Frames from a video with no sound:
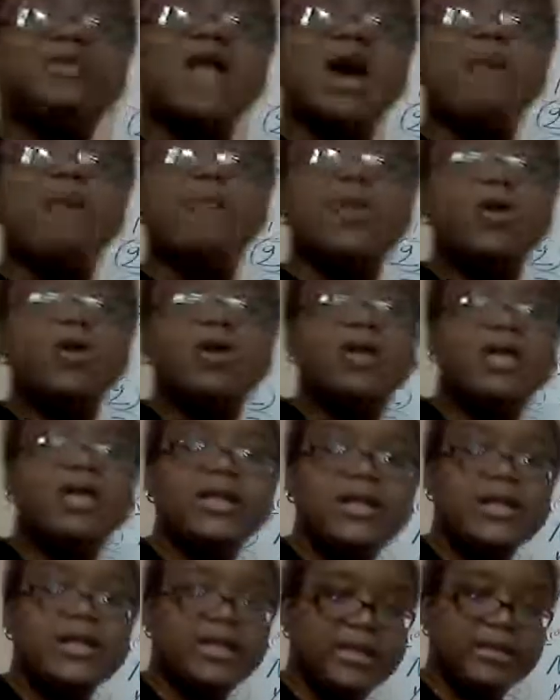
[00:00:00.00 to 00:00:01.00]
that bar
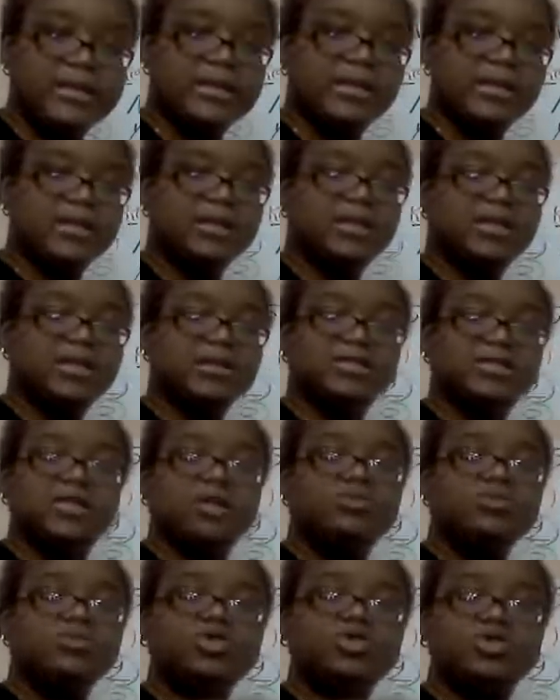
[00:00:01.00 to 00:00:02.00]
clean.
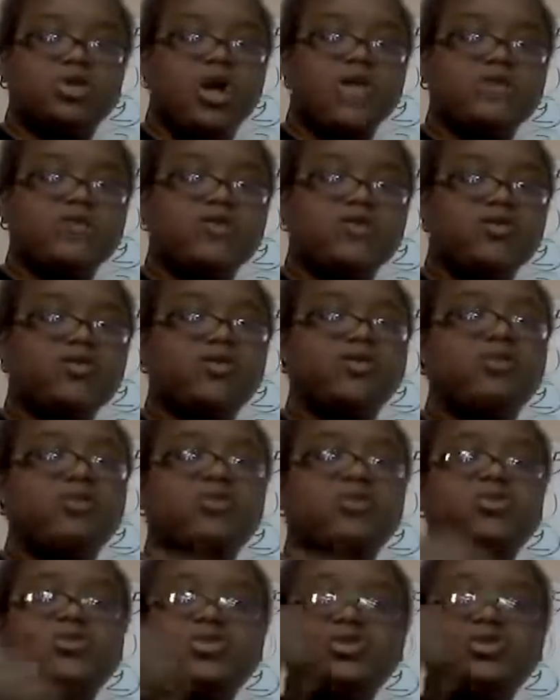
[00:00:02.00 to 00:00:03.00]
Some driver
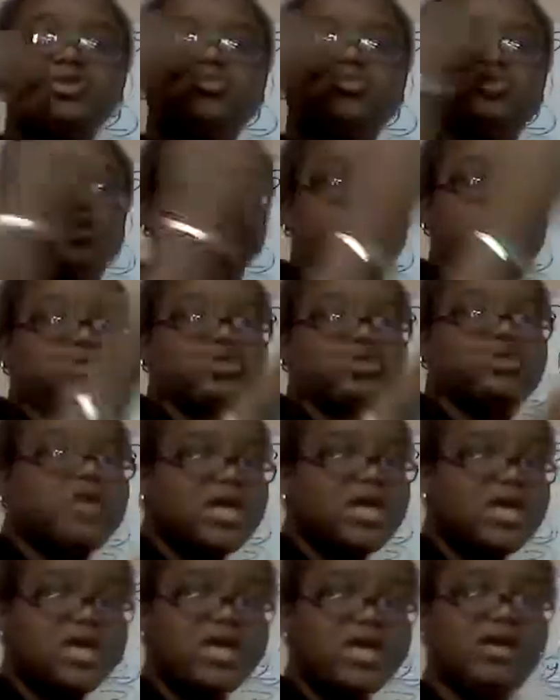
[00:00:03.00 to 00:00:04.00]
they'll just put
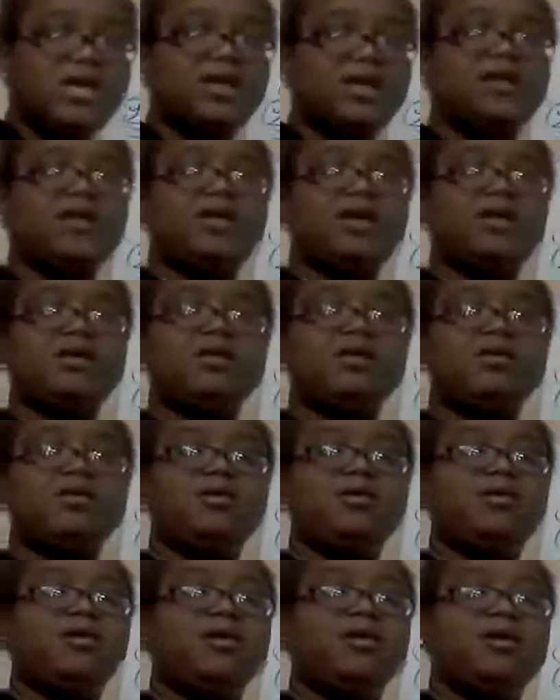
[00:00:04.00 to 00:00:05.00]
soda can
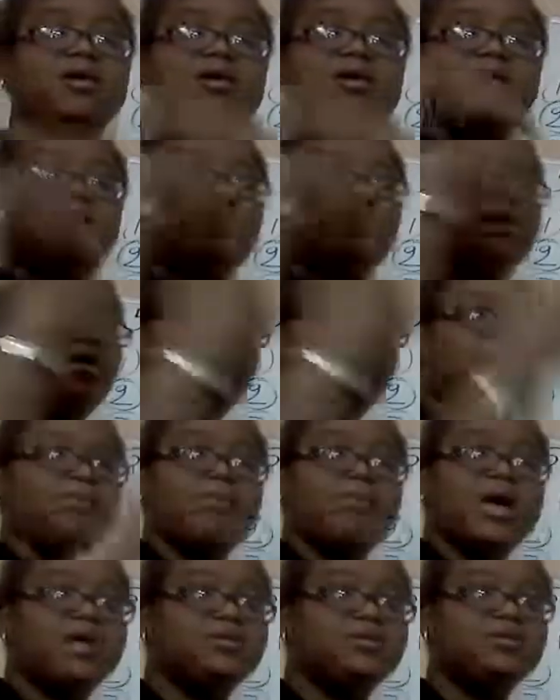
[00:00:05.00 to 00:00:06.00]
there, the
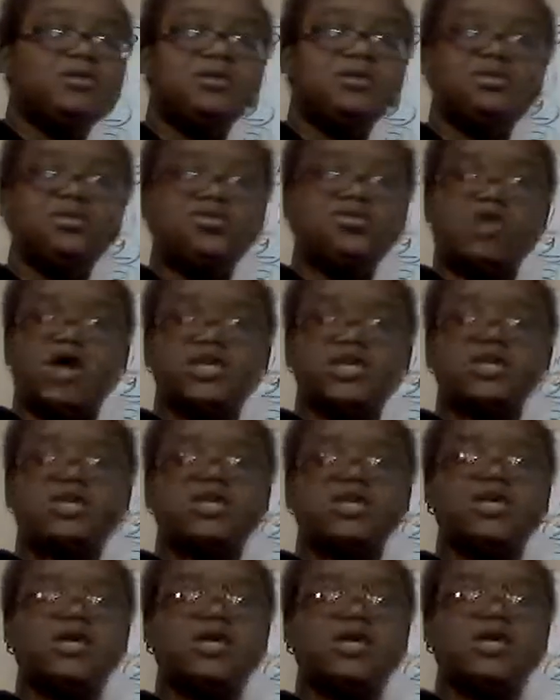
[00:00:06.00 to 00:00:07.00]
McDonald's trash
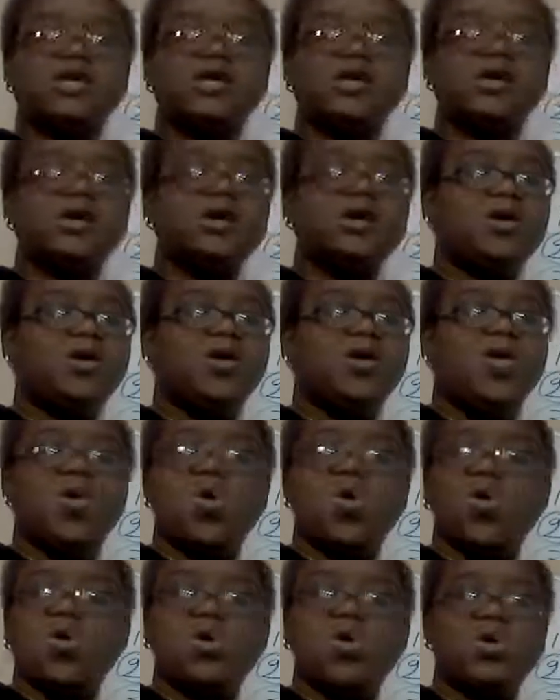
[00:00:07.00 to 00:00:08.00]
thing,
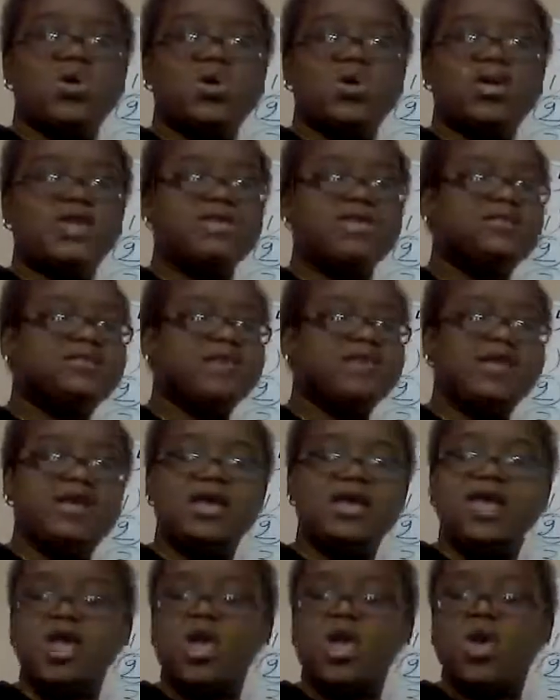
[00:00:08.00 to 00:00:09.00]
all
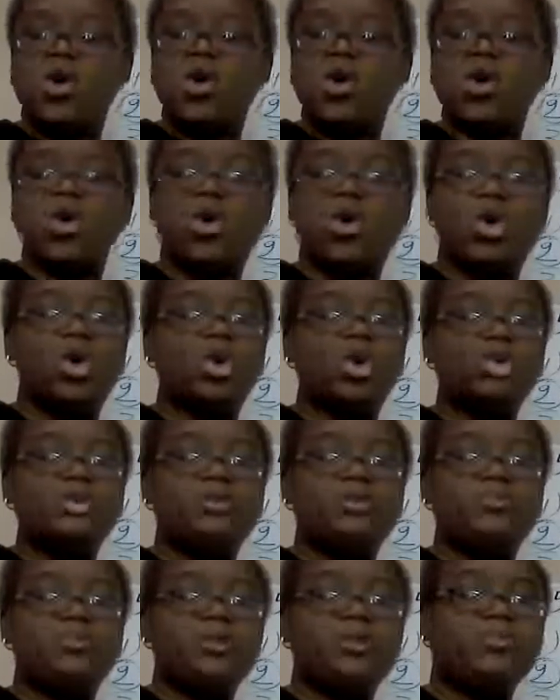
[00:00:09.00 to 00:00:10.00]
nasty, or all
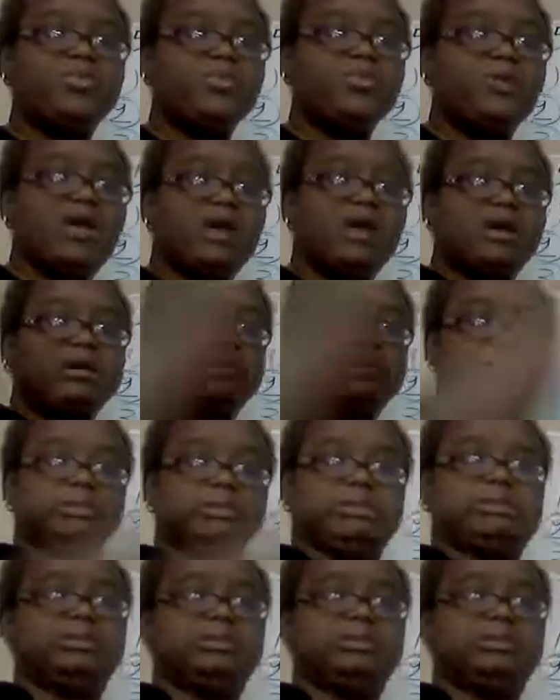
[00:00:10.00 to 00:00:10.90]
the paper are